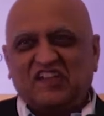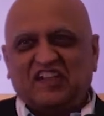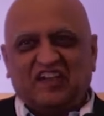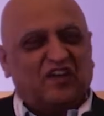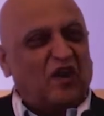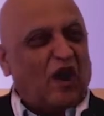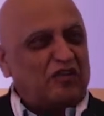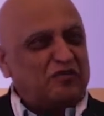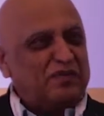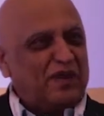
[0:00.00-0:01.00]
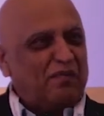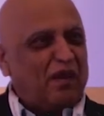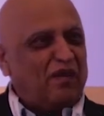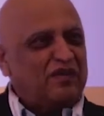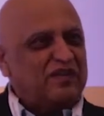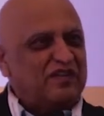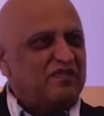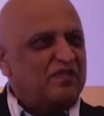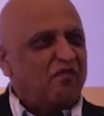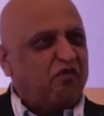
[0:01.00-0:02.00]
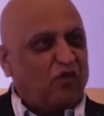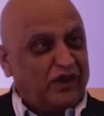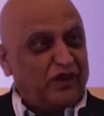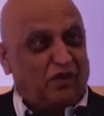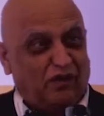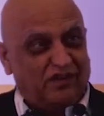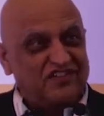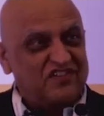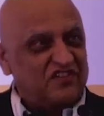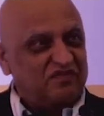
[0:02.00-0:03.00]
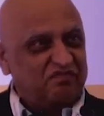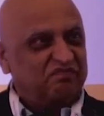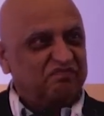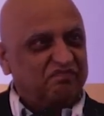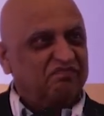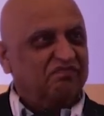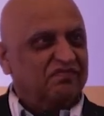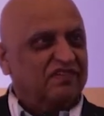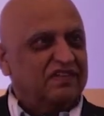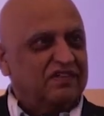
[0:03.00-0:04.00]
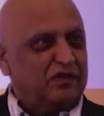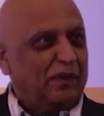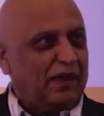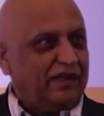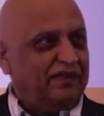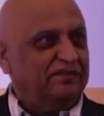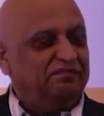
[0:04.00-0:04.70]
It cost me about $40 to buy.